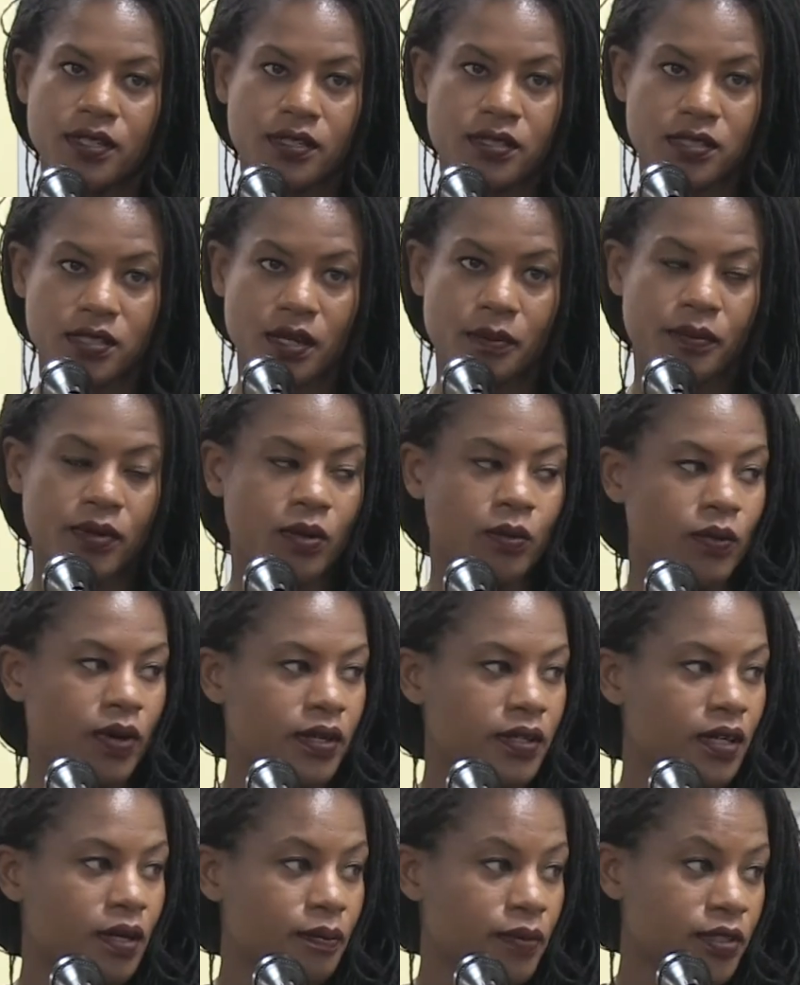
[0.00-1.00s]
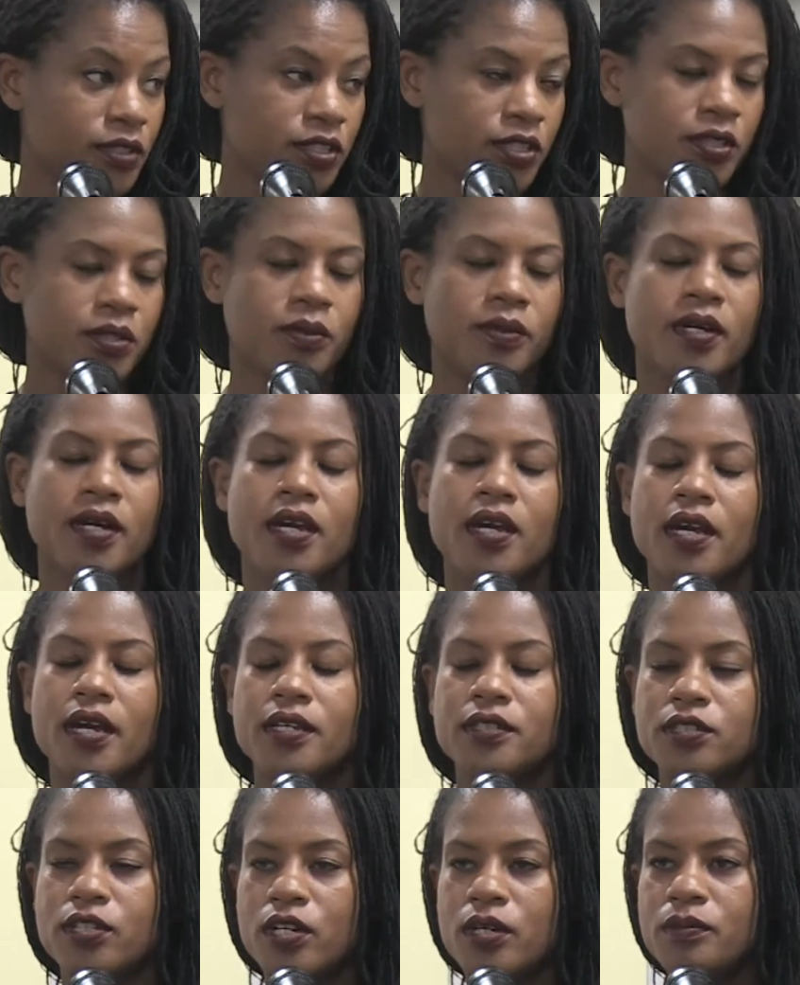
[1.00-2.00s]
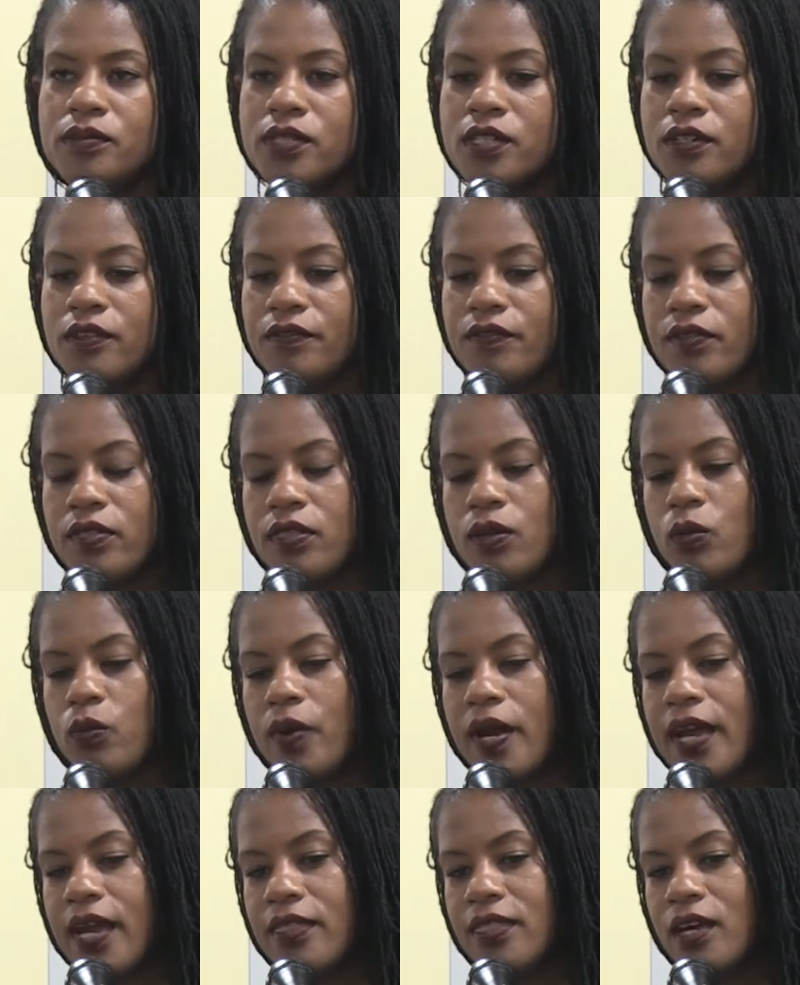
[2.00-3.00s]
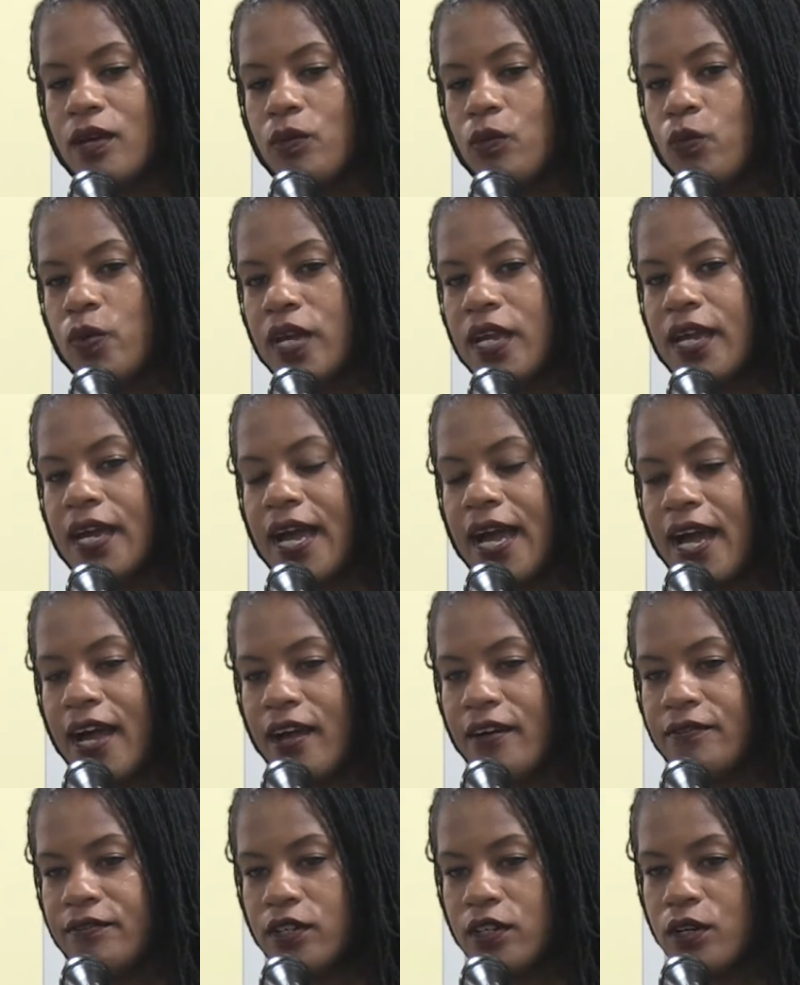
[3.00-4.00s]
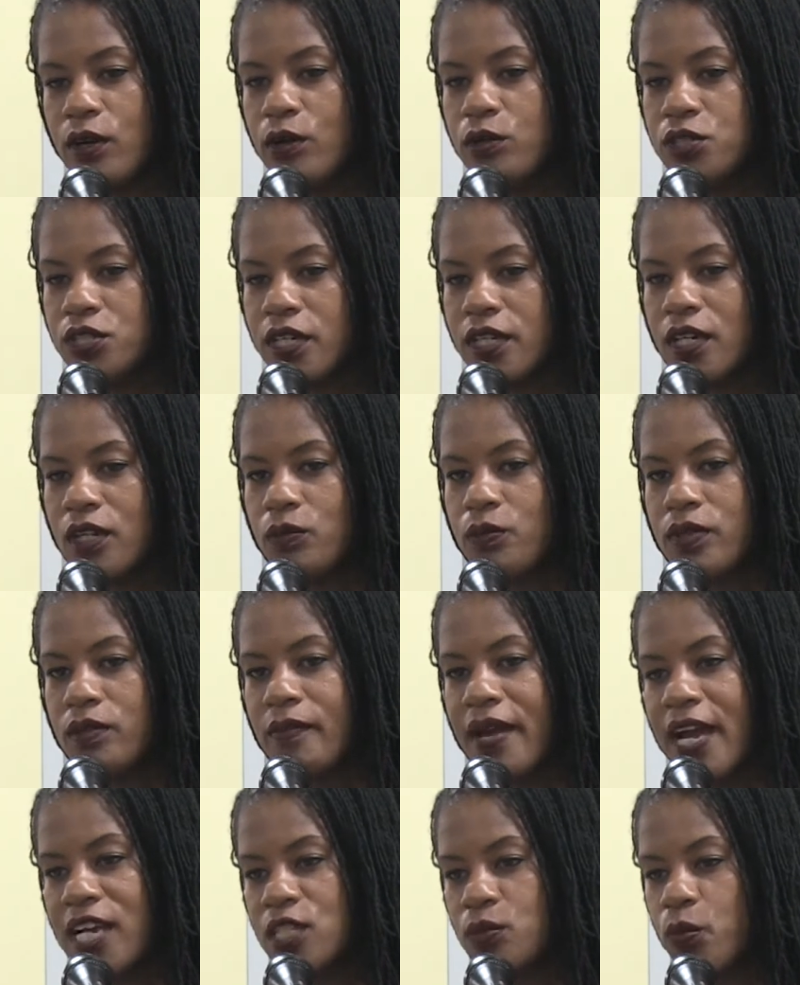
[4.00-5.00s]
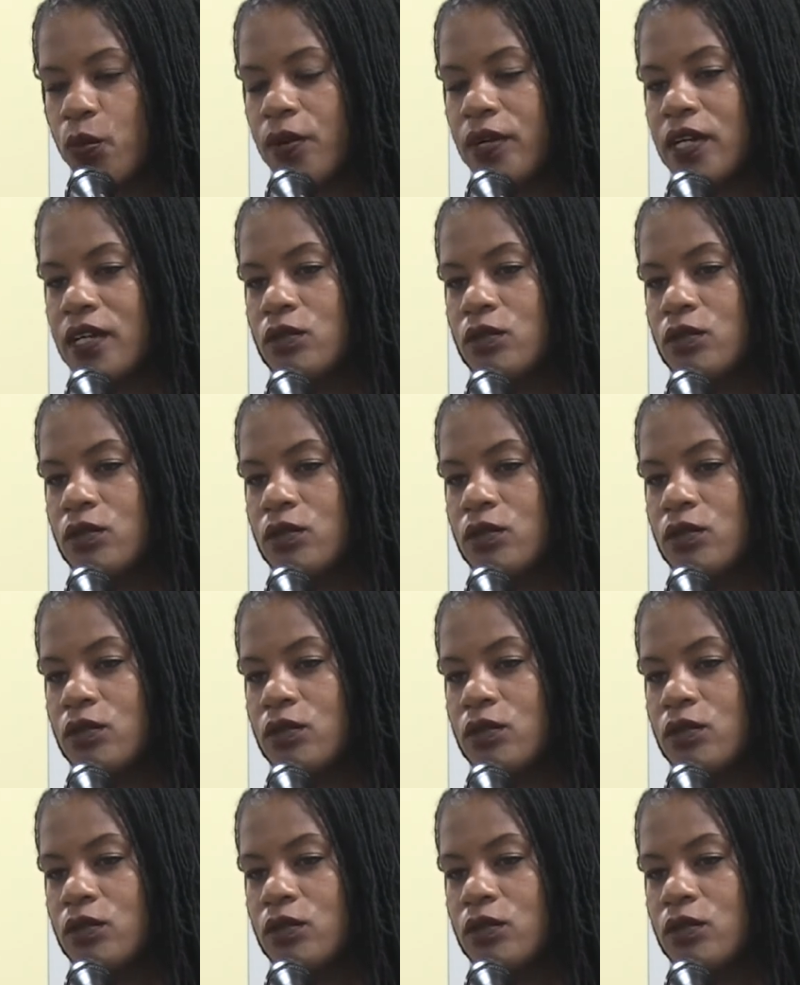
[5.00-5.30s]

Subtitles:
That's number one. Number two, in terms of the way that we have negotiated with Massport,